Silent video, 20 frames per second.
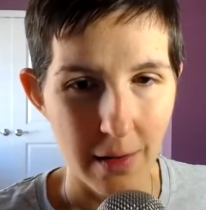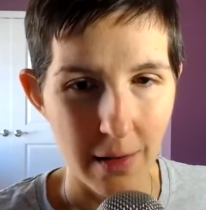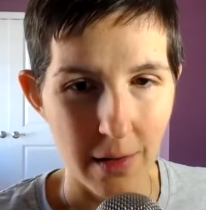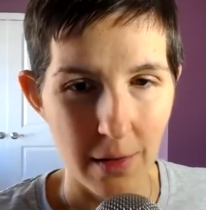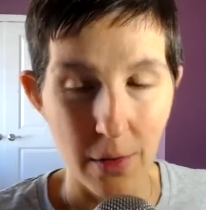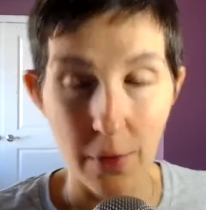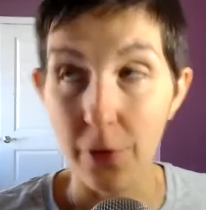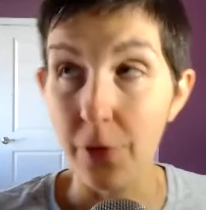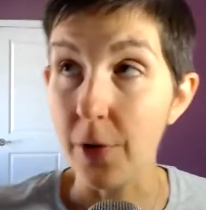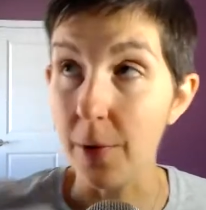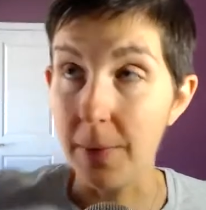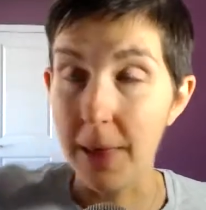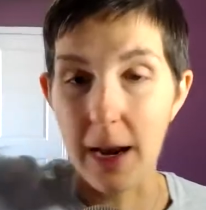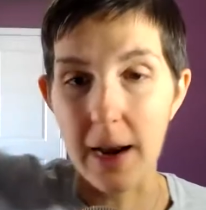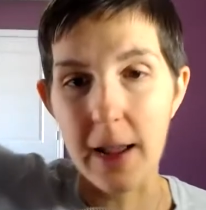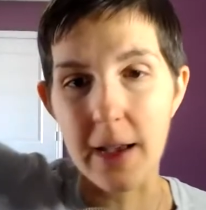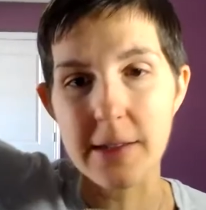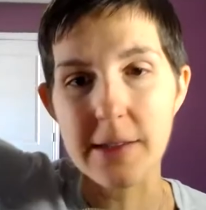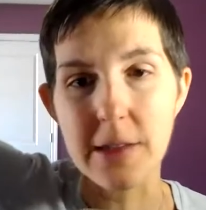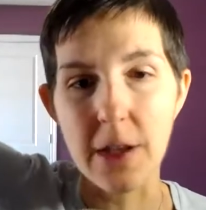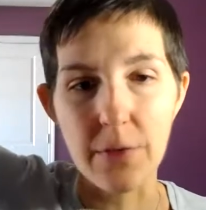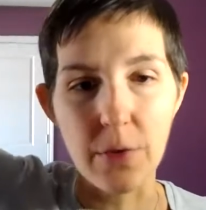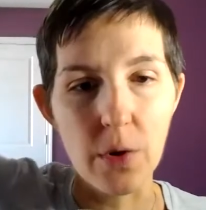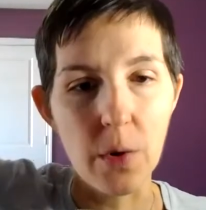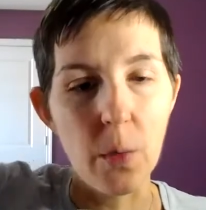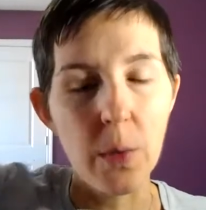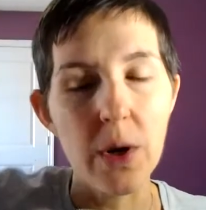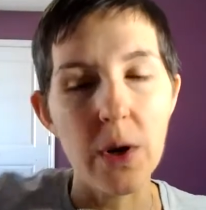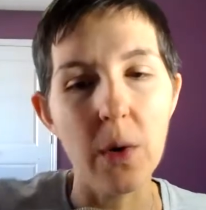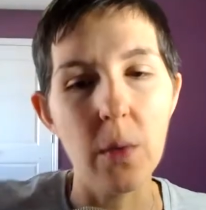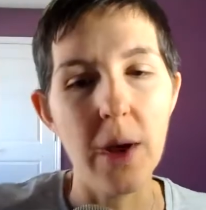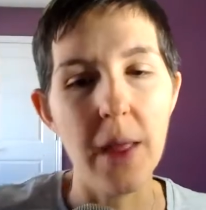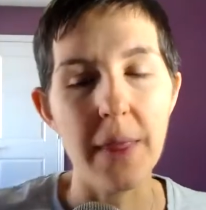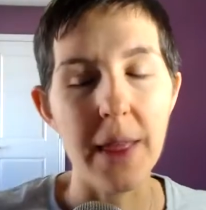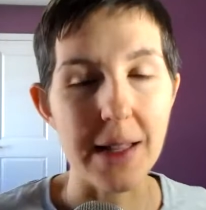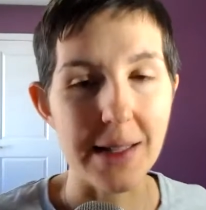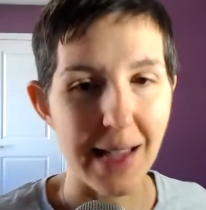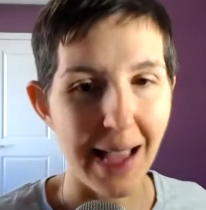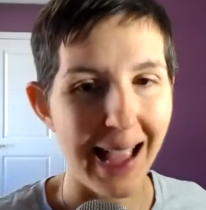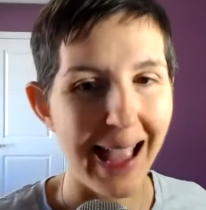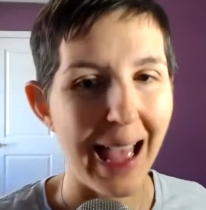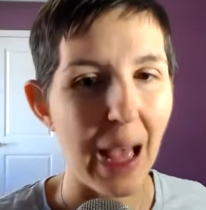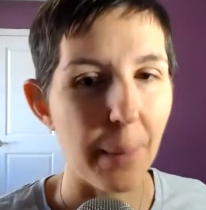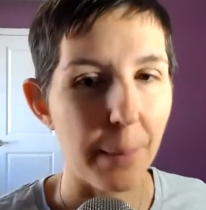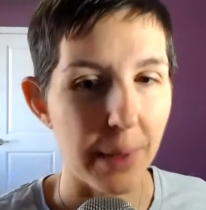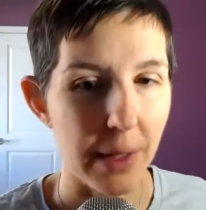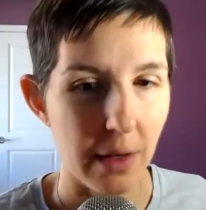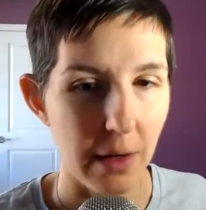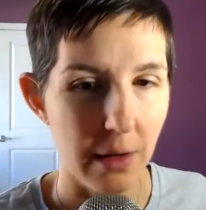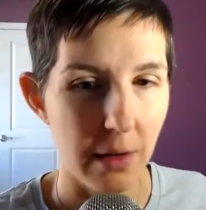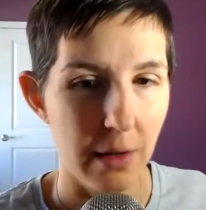from that next level. And we don't want that to happen.